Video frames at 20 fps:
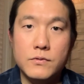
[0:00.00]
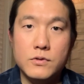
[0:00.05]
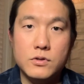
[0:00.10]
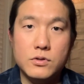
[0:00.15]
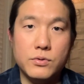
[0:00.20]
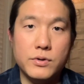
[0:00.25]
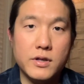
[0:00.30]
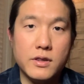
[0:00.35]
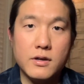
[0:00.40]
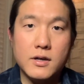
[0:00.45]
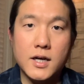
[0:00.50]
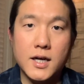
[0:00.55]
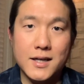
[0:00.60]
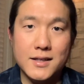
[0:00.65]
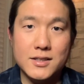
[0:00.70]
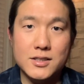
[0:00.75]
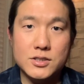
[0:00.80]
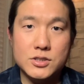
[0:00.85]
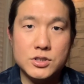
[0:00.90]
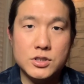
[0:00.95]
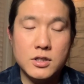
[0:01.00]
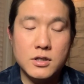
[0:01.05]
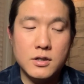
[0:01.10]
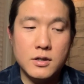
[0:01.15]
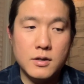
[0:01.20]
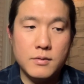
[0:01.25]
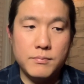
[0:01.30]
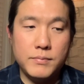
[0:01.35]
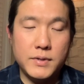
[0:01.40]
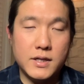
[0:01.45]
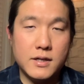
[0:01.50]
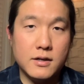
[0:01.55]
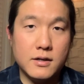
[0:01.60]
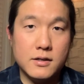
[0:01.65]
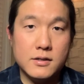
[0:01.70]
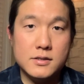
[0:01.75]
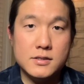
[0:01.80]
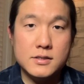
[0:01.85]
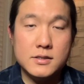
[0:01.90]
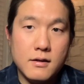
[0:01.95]
during the college,
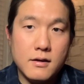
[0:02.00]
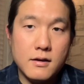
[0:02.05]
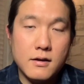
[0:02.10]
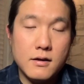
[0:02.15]
because